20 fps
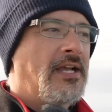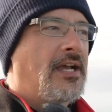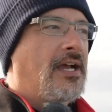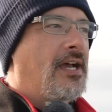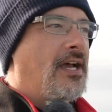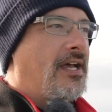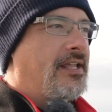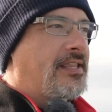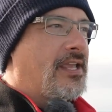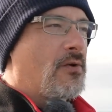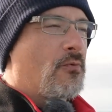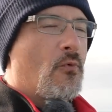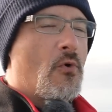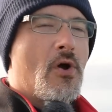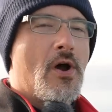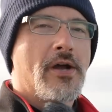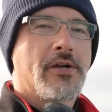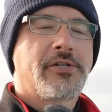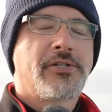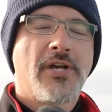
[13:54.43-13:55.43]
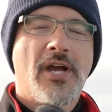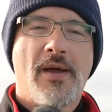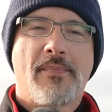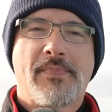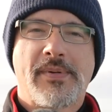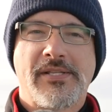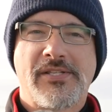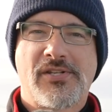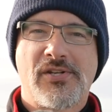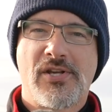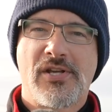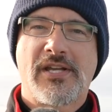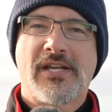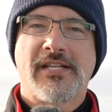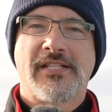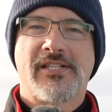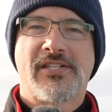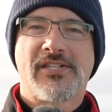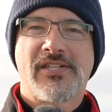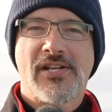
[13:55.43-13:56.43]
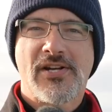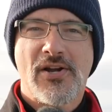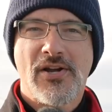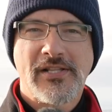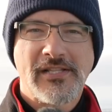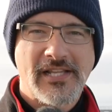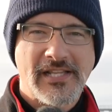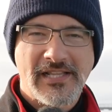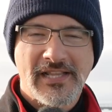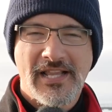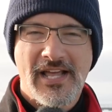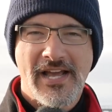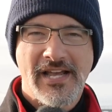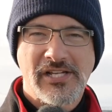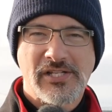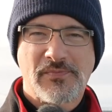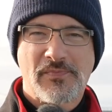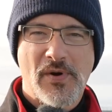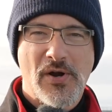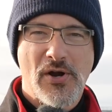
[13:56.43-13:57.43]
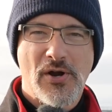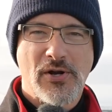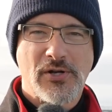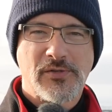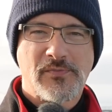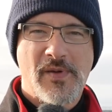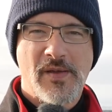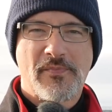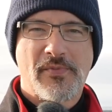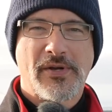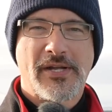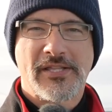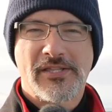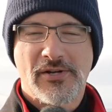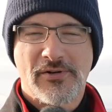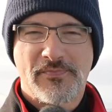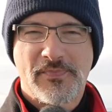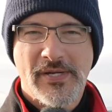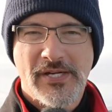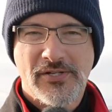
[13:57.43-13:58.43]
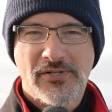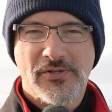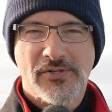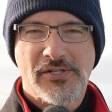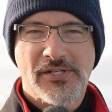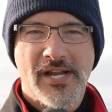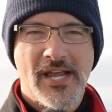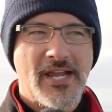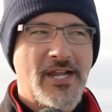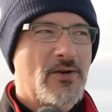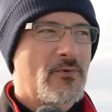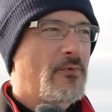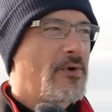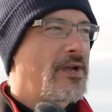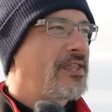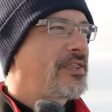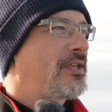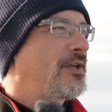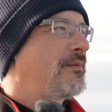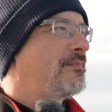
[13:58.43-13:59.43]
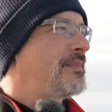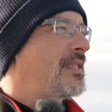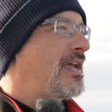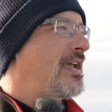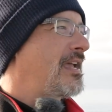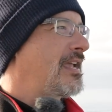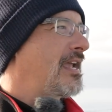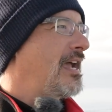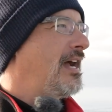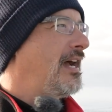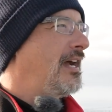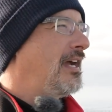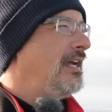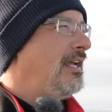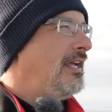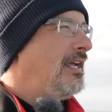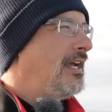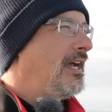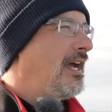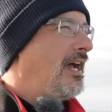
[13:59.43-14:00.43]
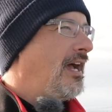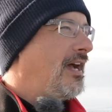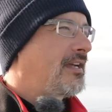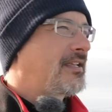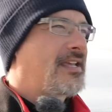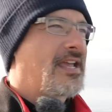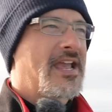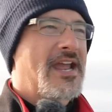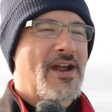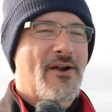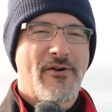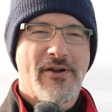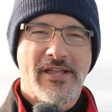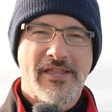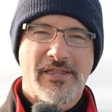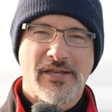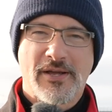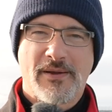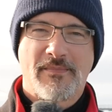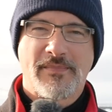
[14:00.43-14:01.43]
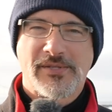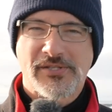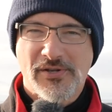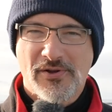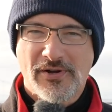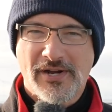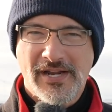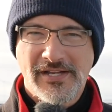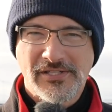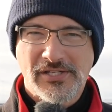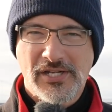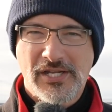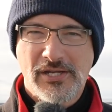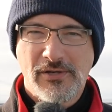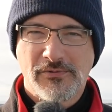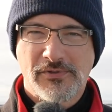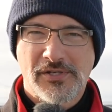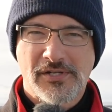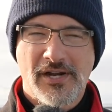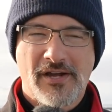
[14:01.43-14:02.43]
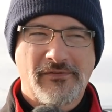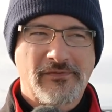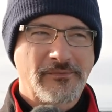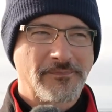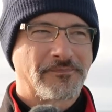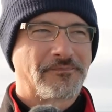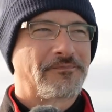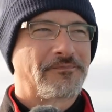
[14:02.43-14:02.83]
Uh, they wash up, and so you can sit on little icebergs. People get their pictures taken with them. They uh, uh, carry them. It's all kinds of cute stuff.